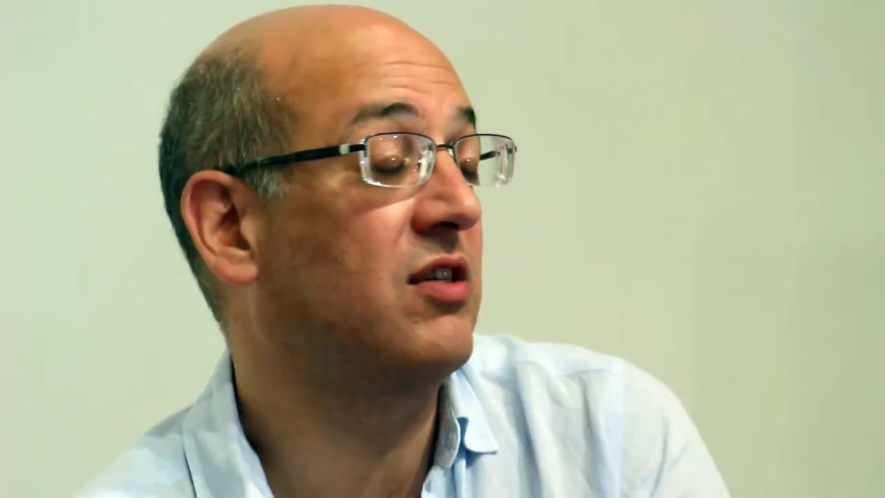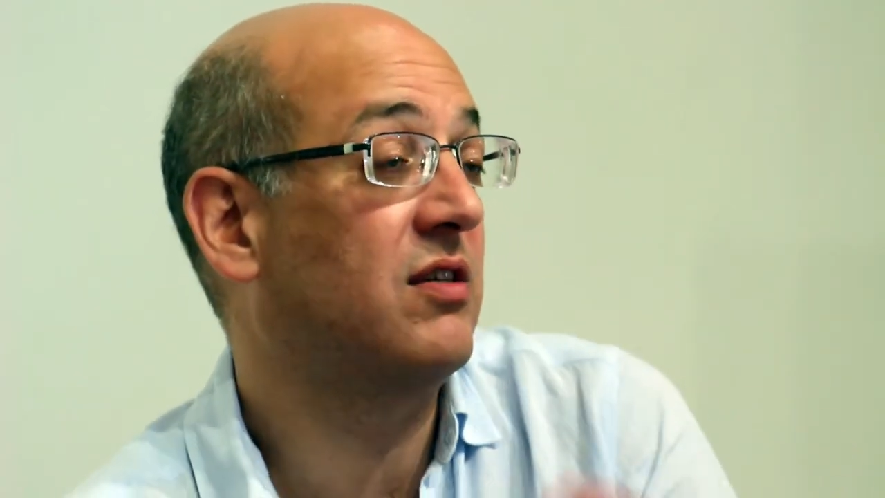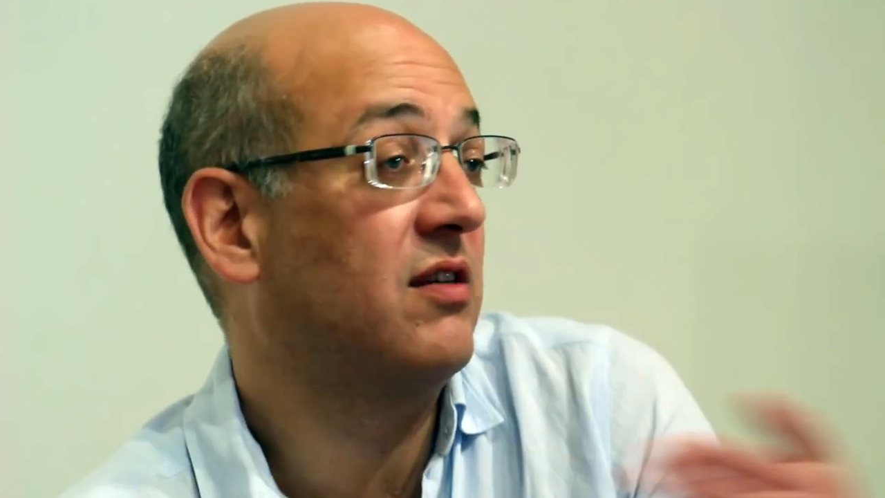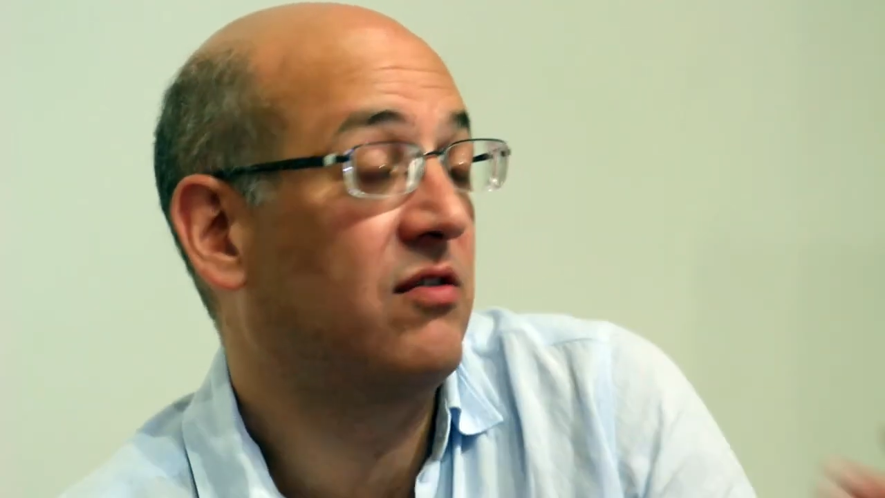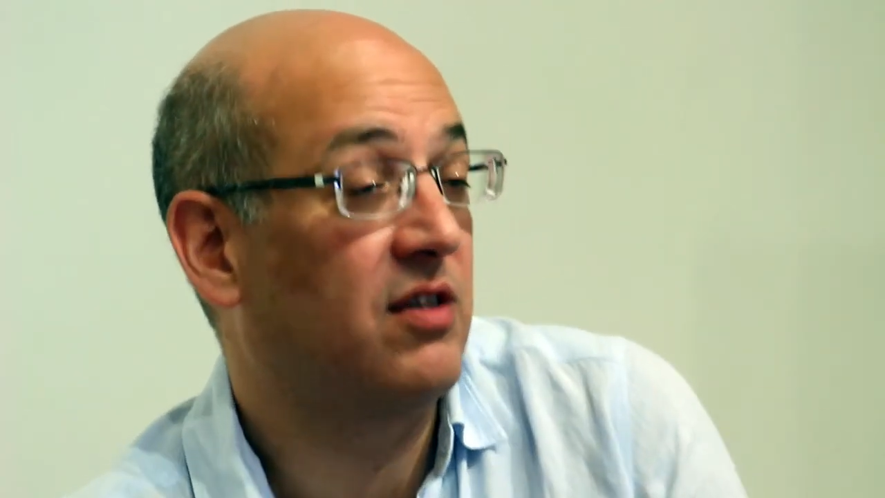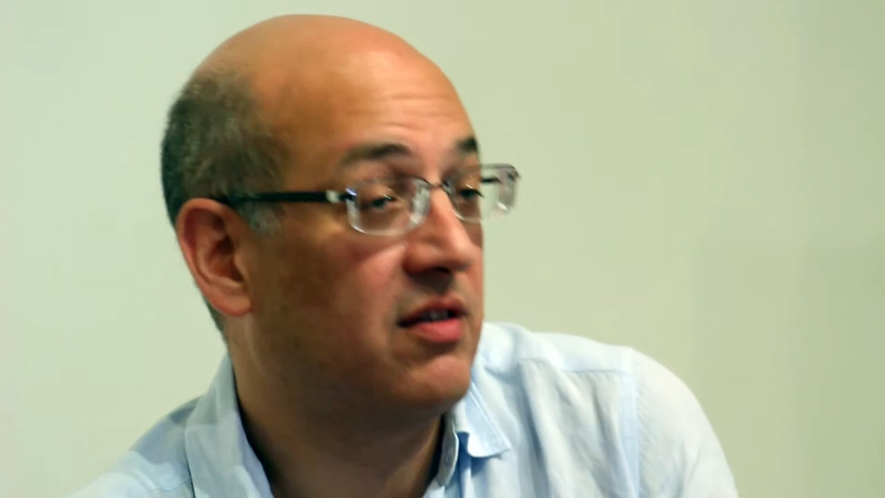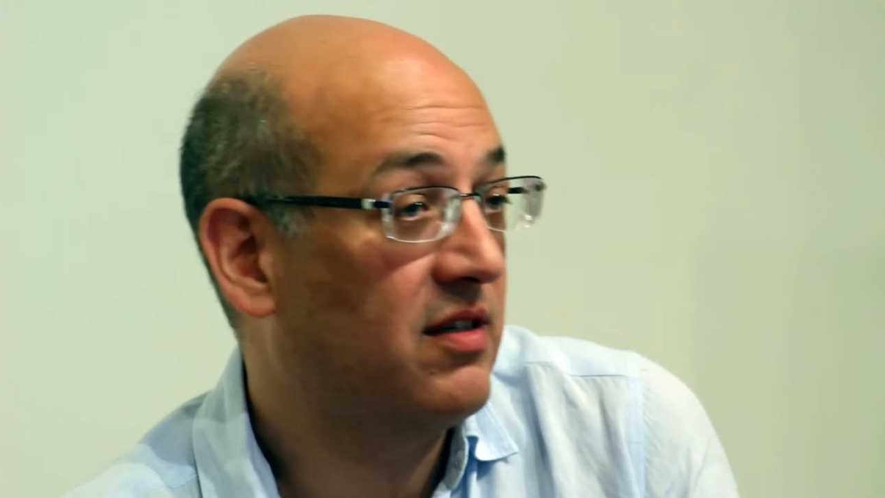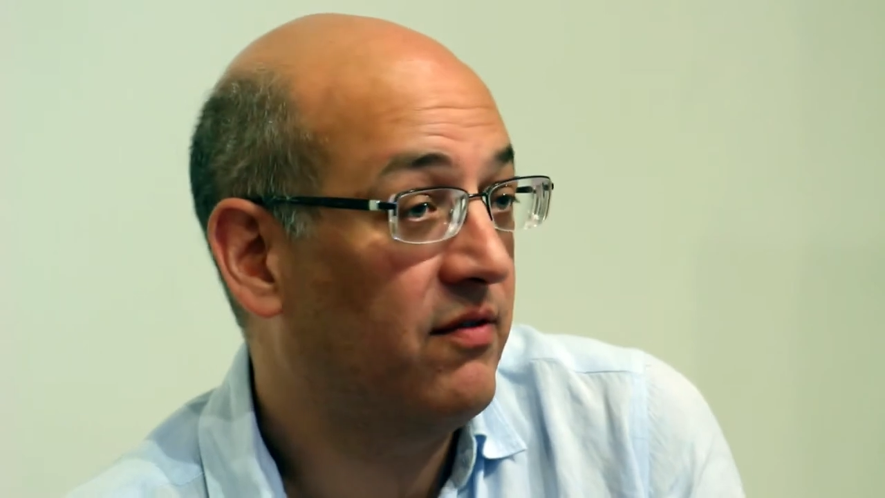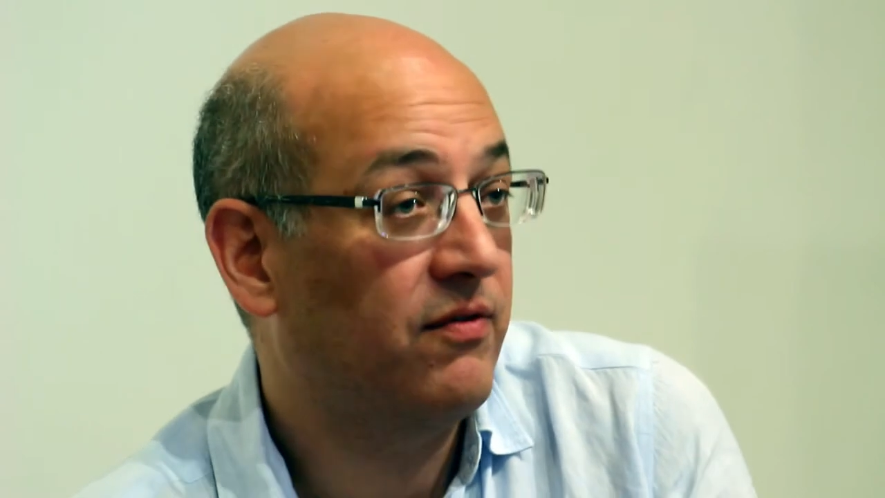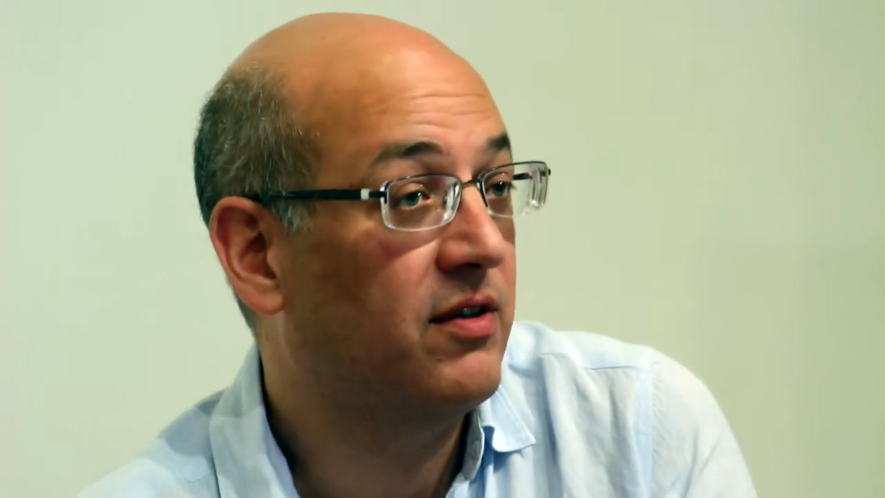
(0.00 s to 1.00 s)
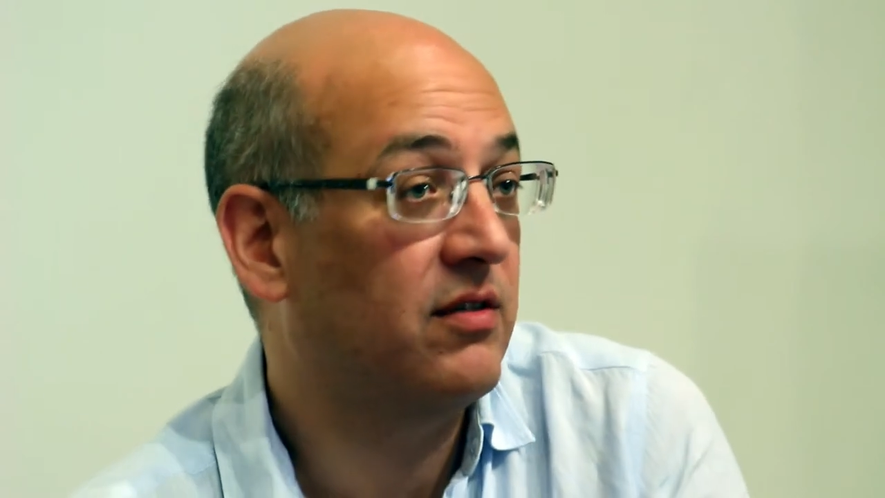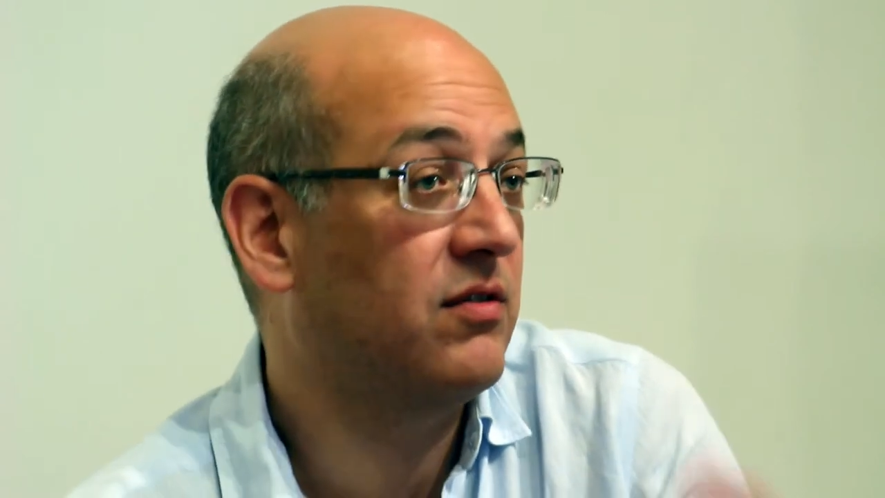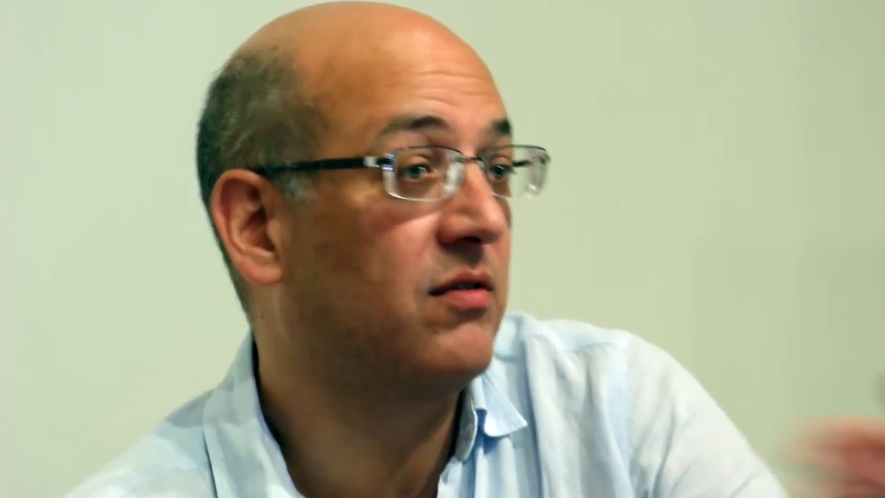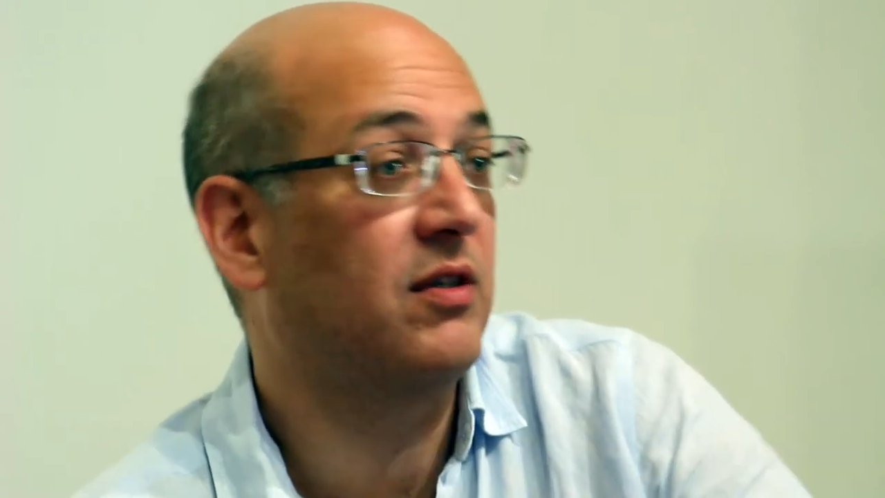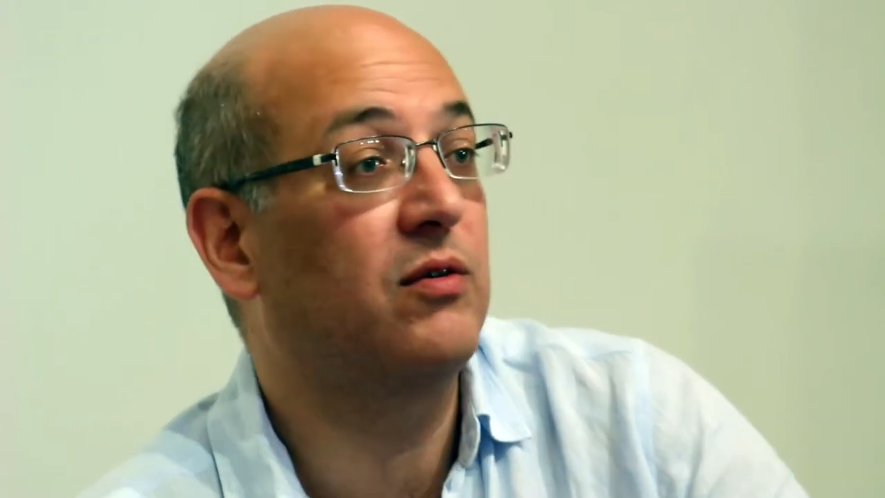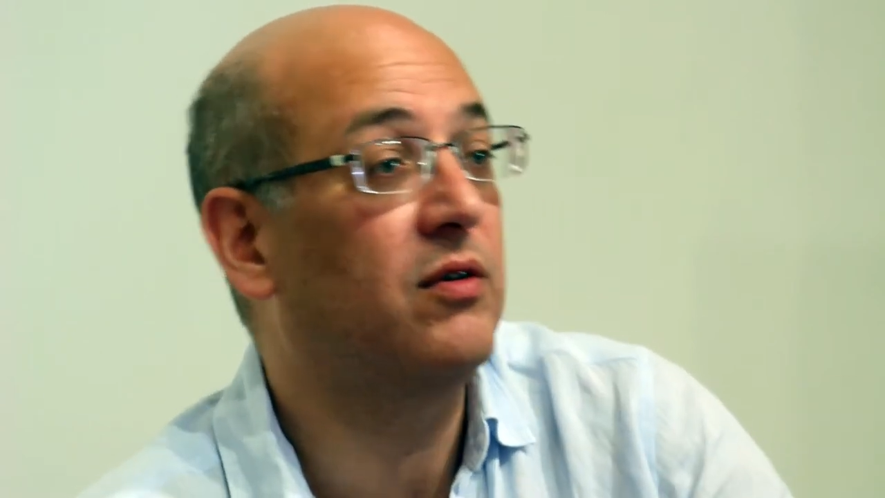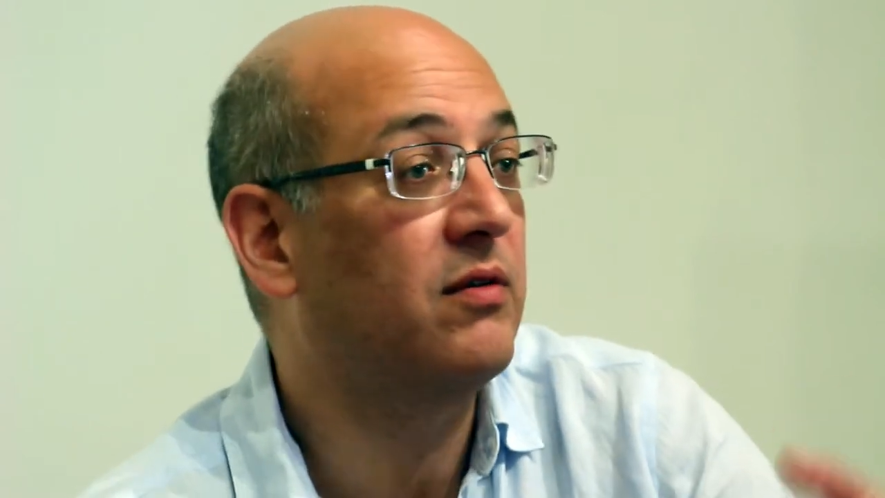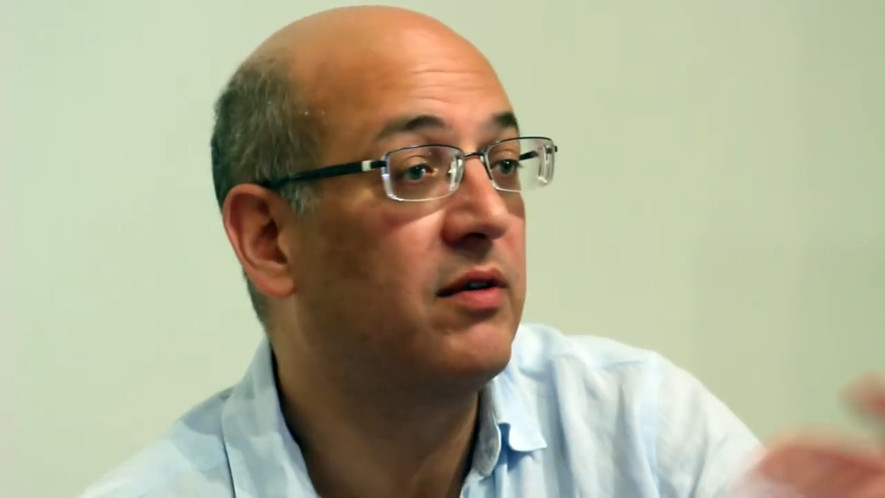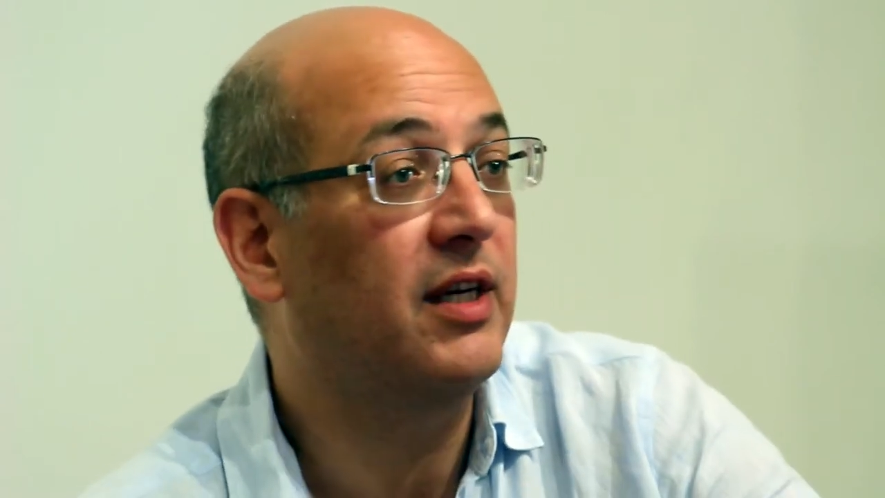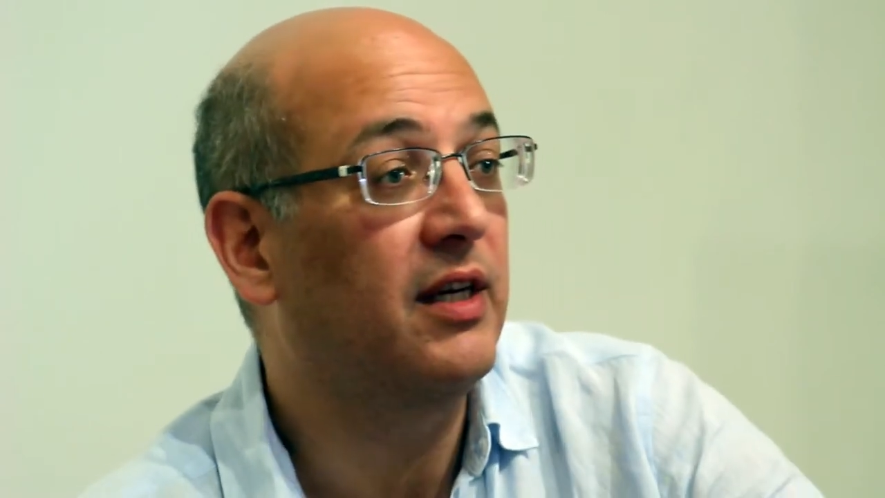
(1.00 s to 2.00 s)
just is just different to the
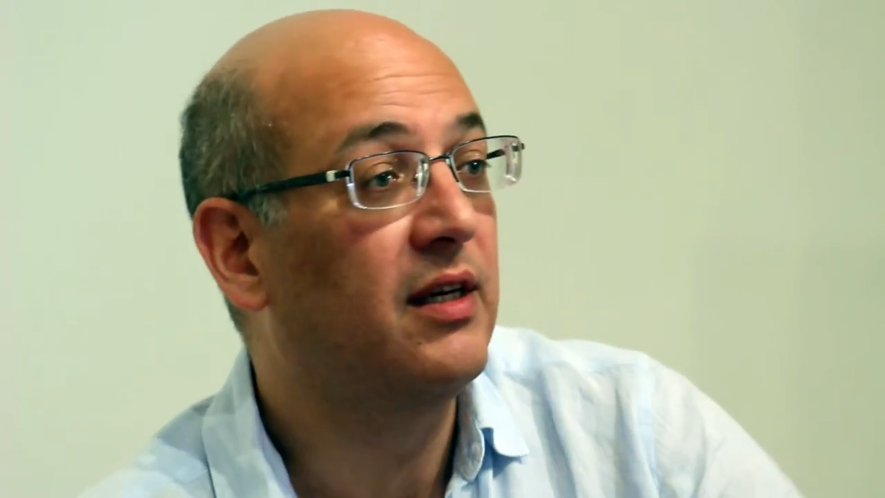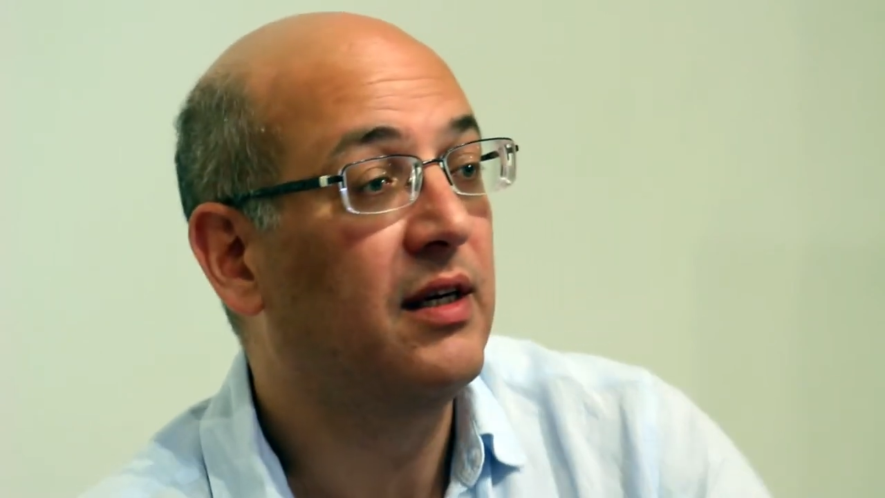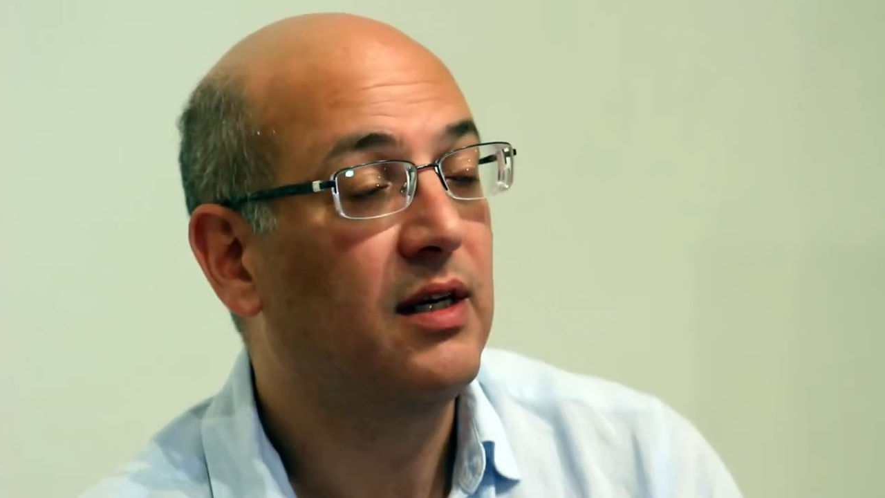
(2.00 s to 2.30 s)
ordinary,